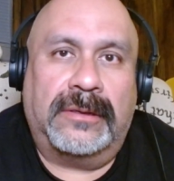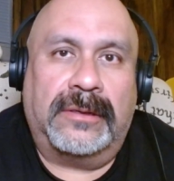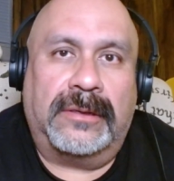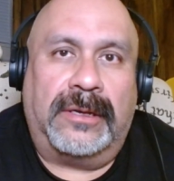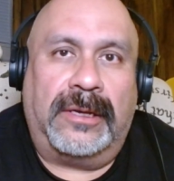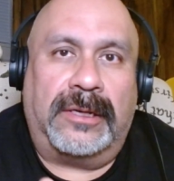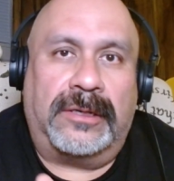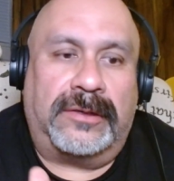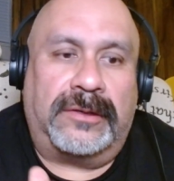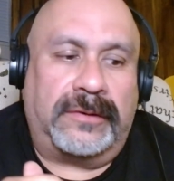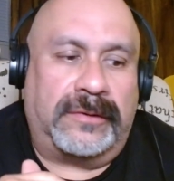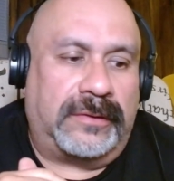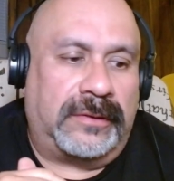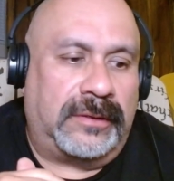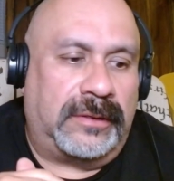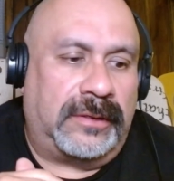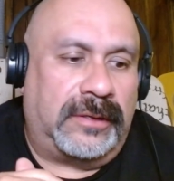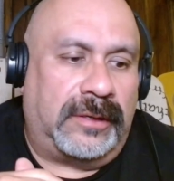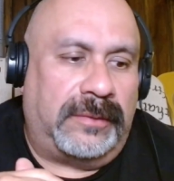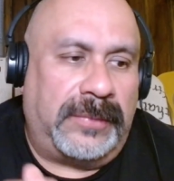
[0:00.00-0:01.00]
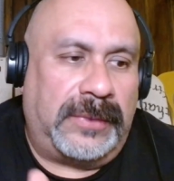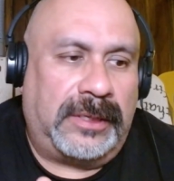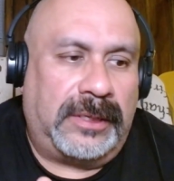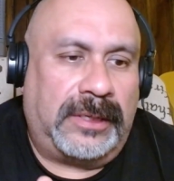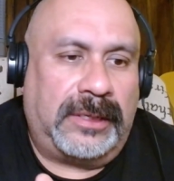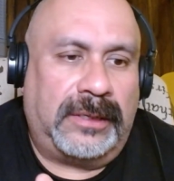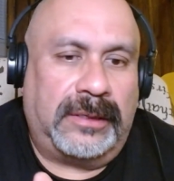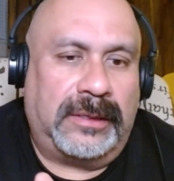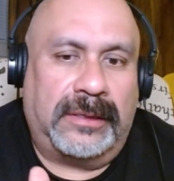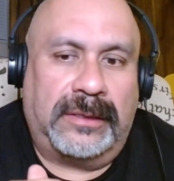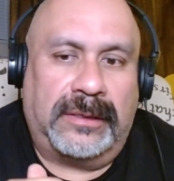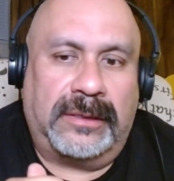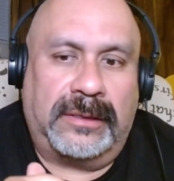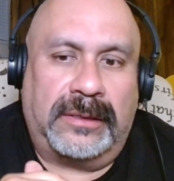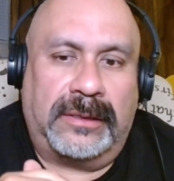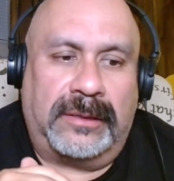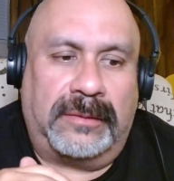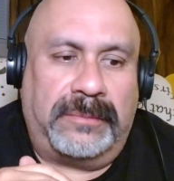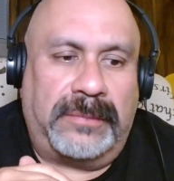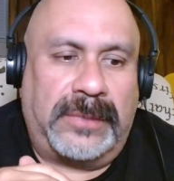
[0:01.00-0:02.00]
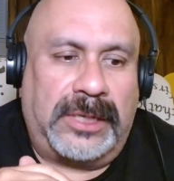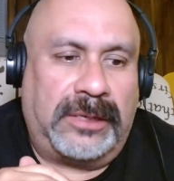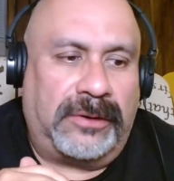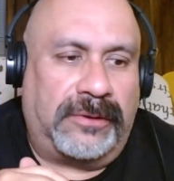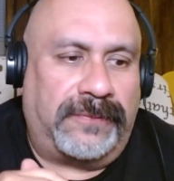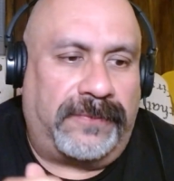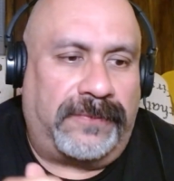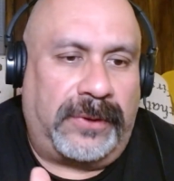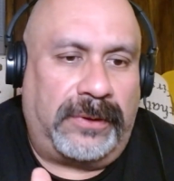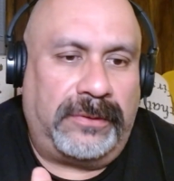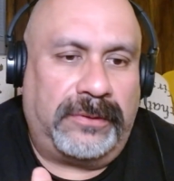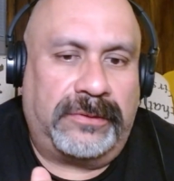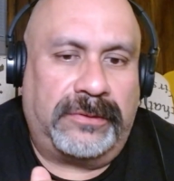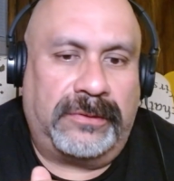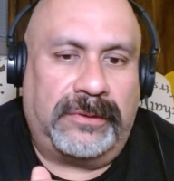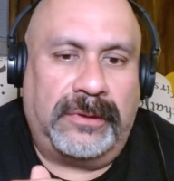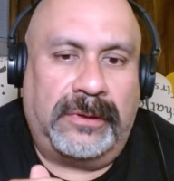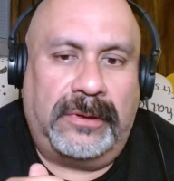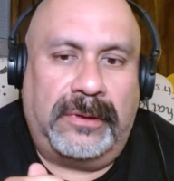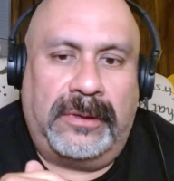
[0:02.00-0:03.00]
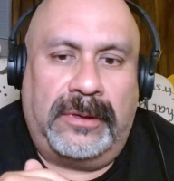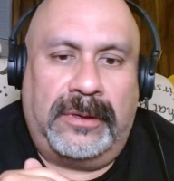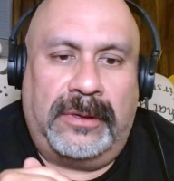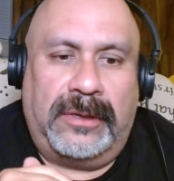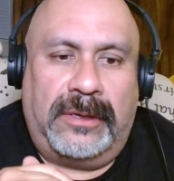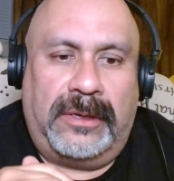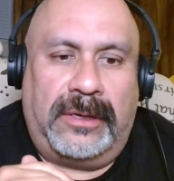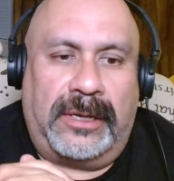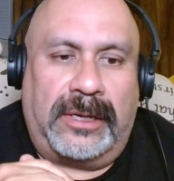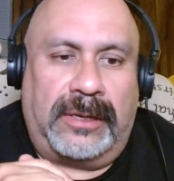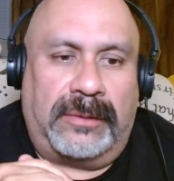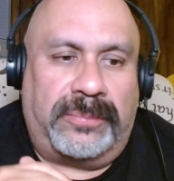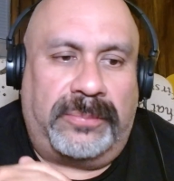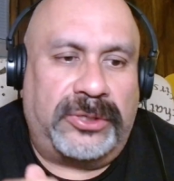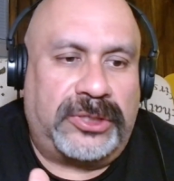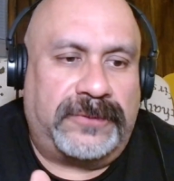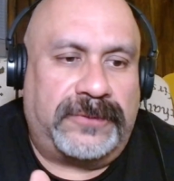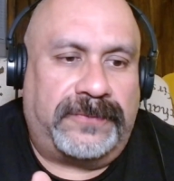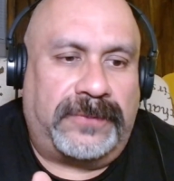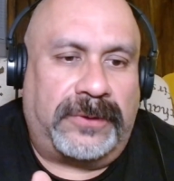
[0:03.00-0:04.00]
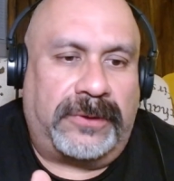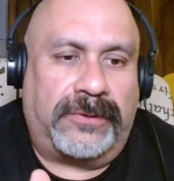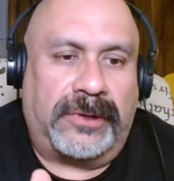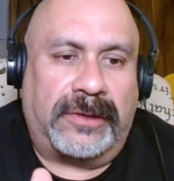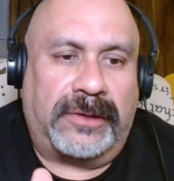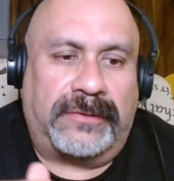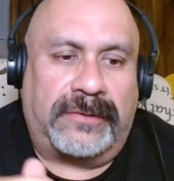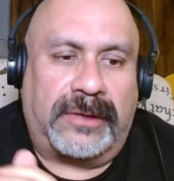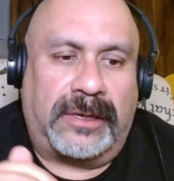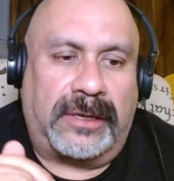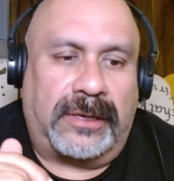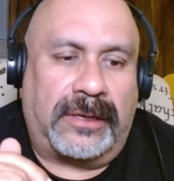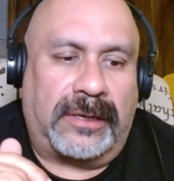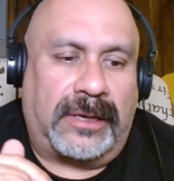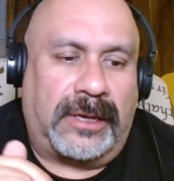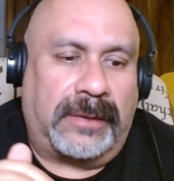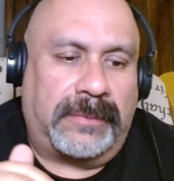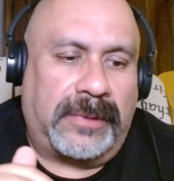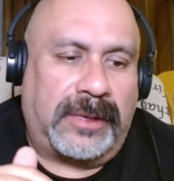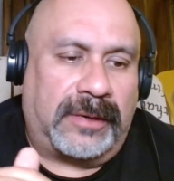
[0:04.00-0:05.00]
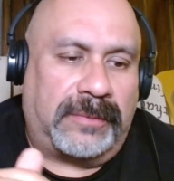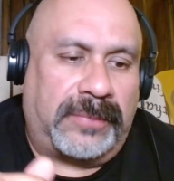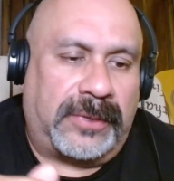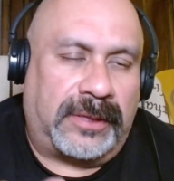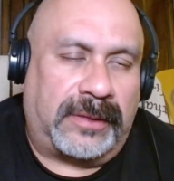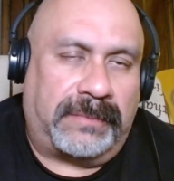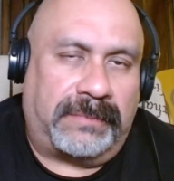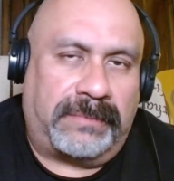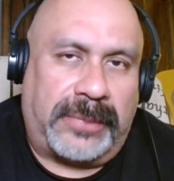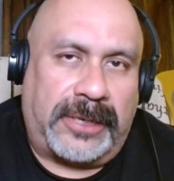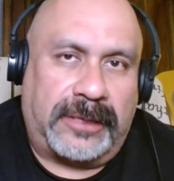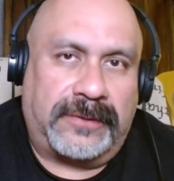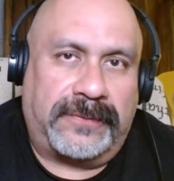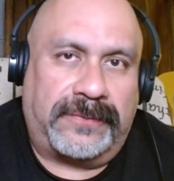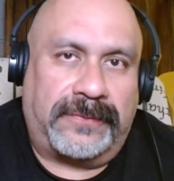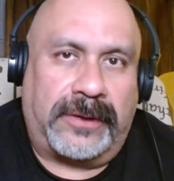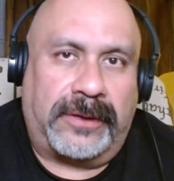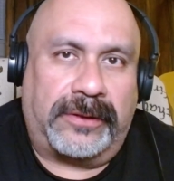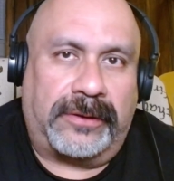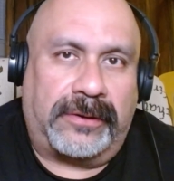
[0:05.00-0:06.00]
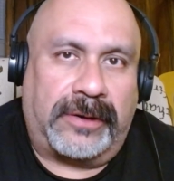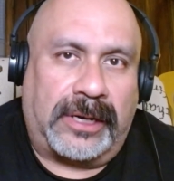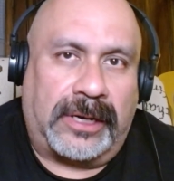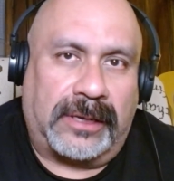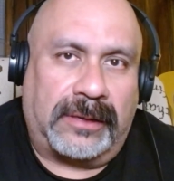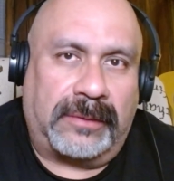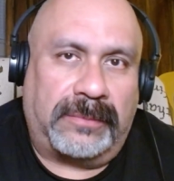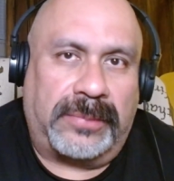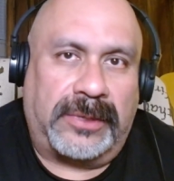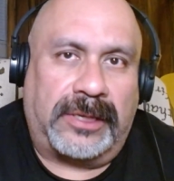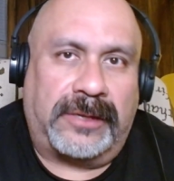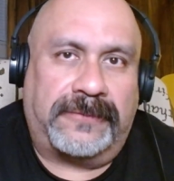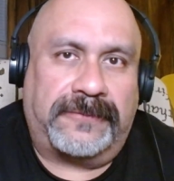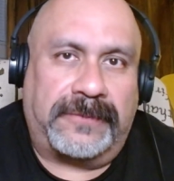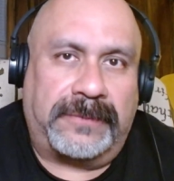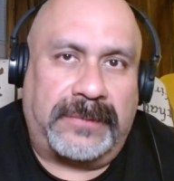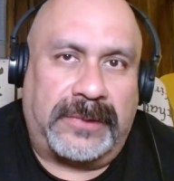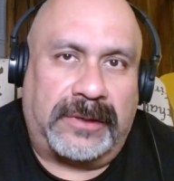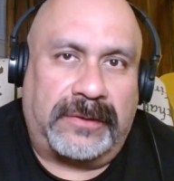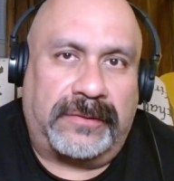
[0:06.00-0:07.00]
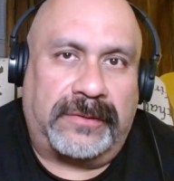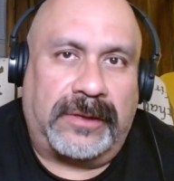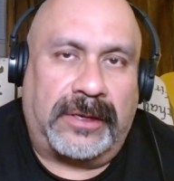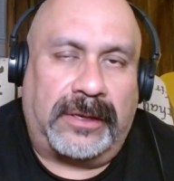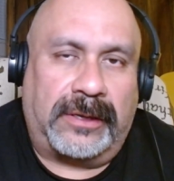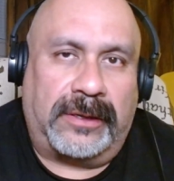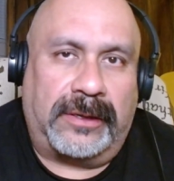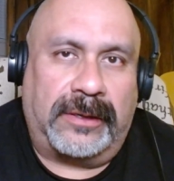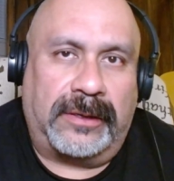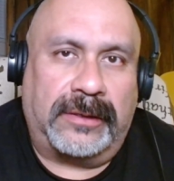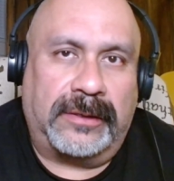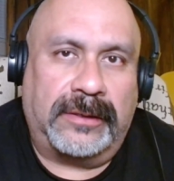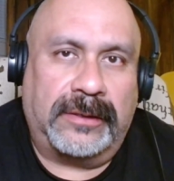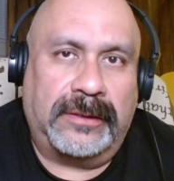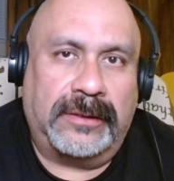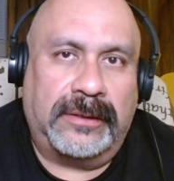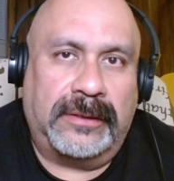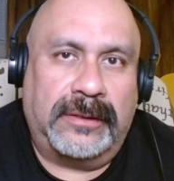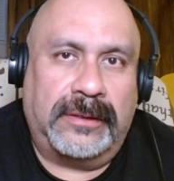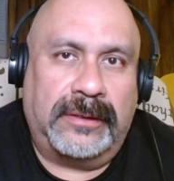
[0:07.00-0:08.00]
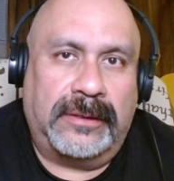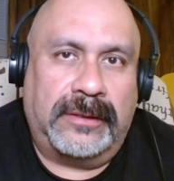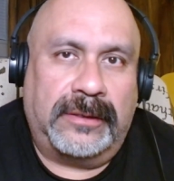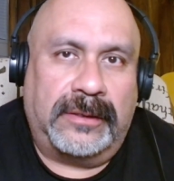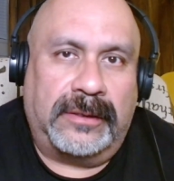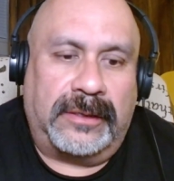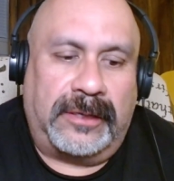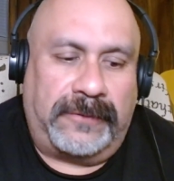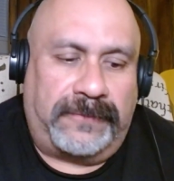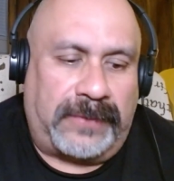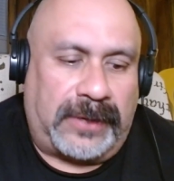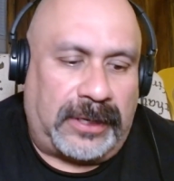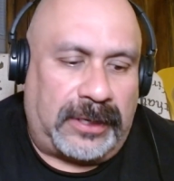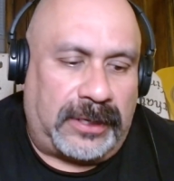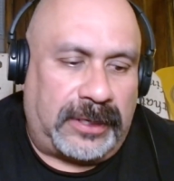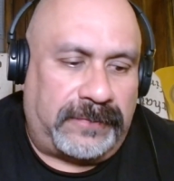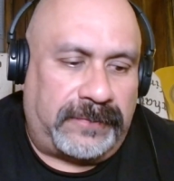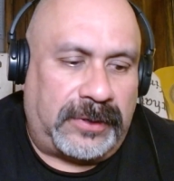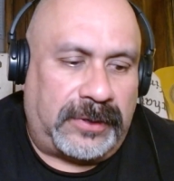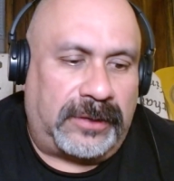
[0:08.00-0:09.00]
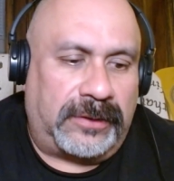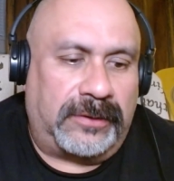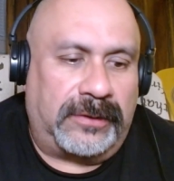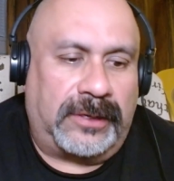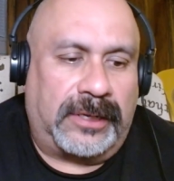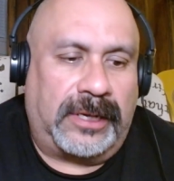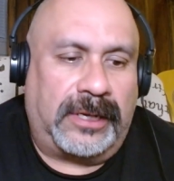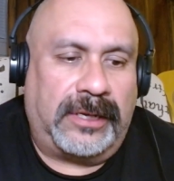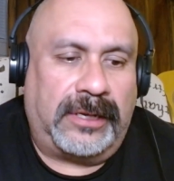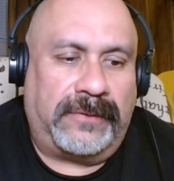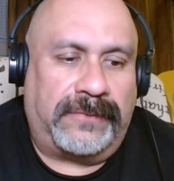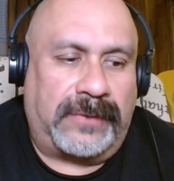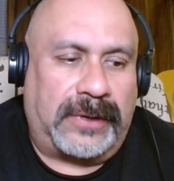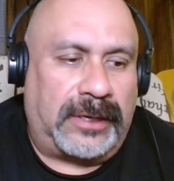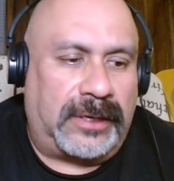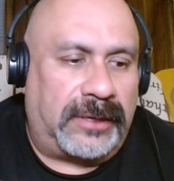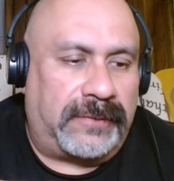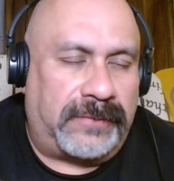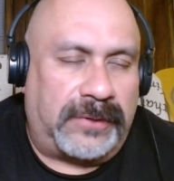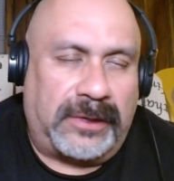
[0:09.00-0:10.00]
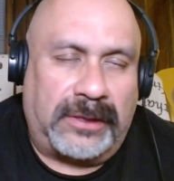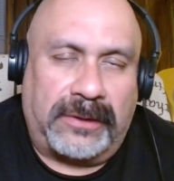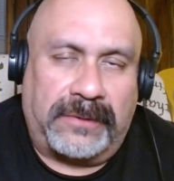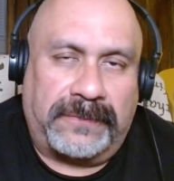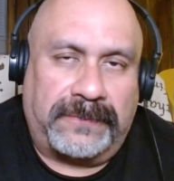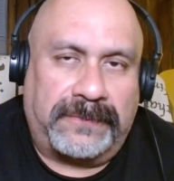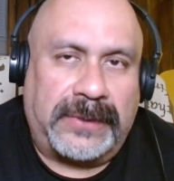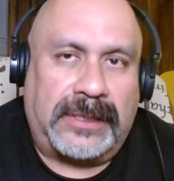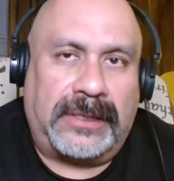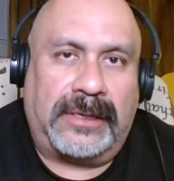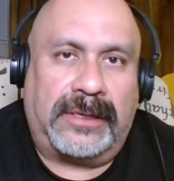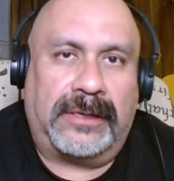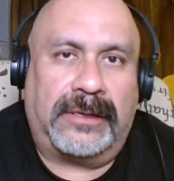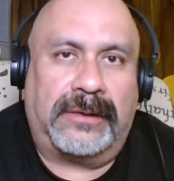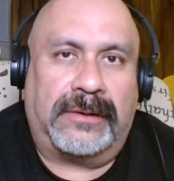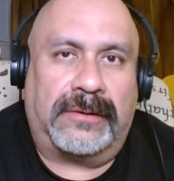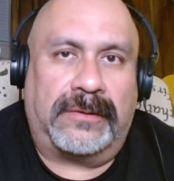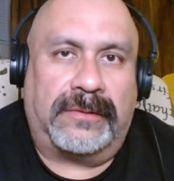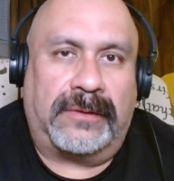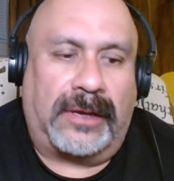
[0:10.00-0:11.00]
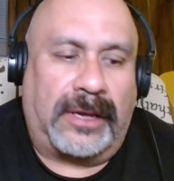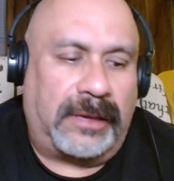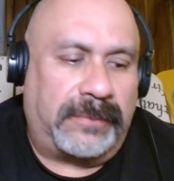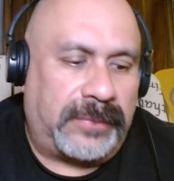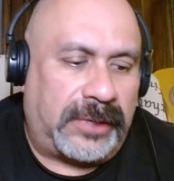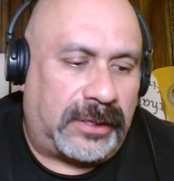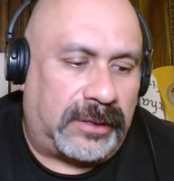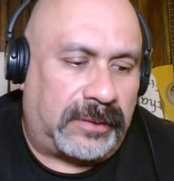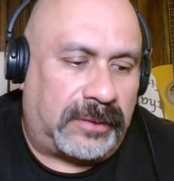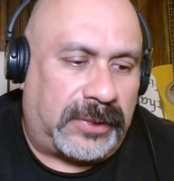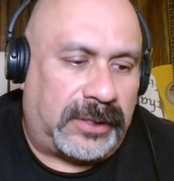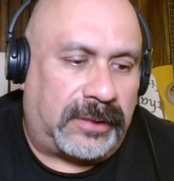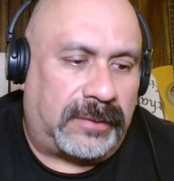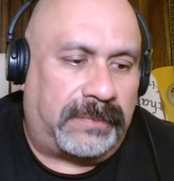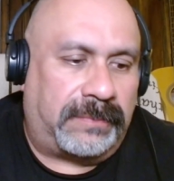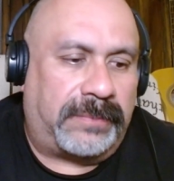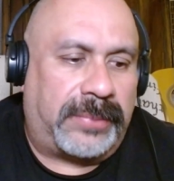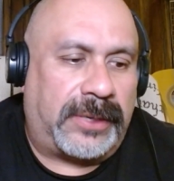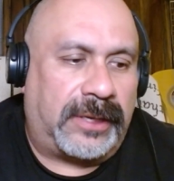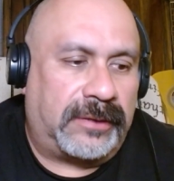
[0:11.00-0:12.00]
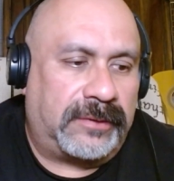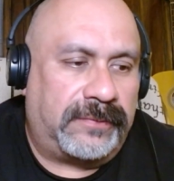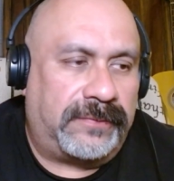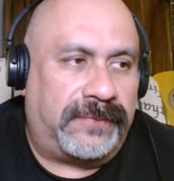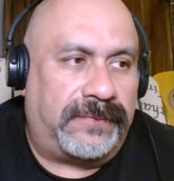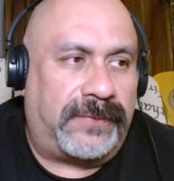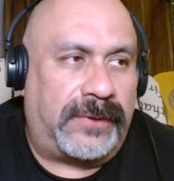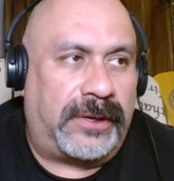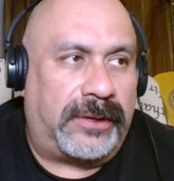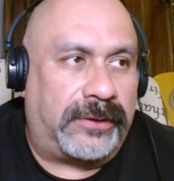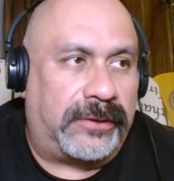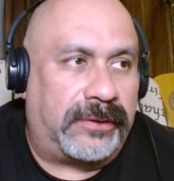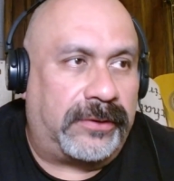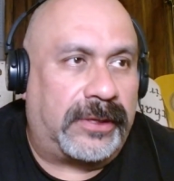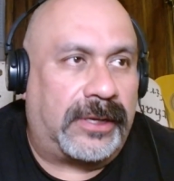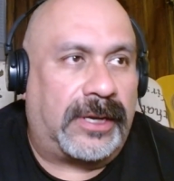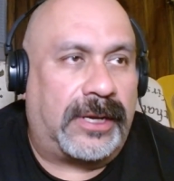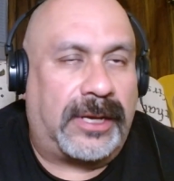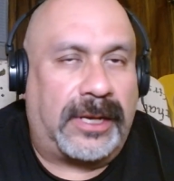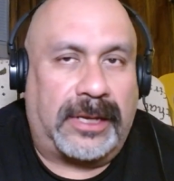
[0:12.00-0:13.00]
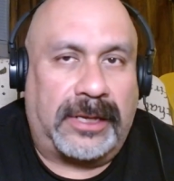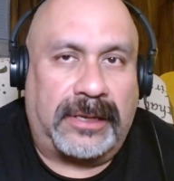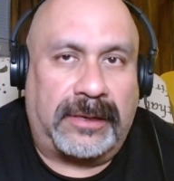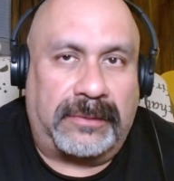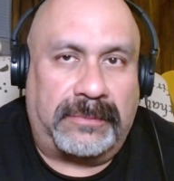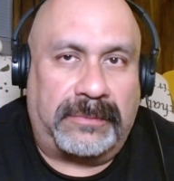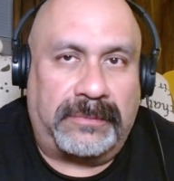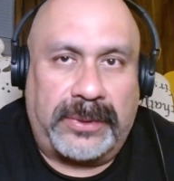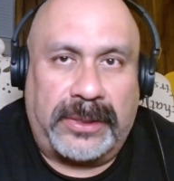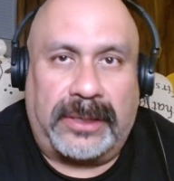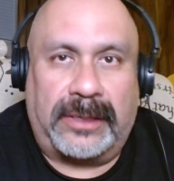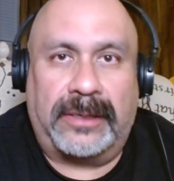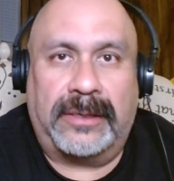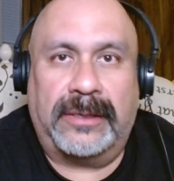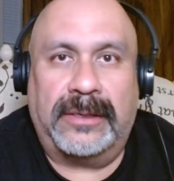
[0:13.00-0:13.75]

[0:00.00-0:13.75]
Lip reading: And just admit it, admit your faults, and push forward and say, I'm going to be the best father I can be from this day on. If I live another day, if I live another 50 years, I'm going to be the best father that I can be.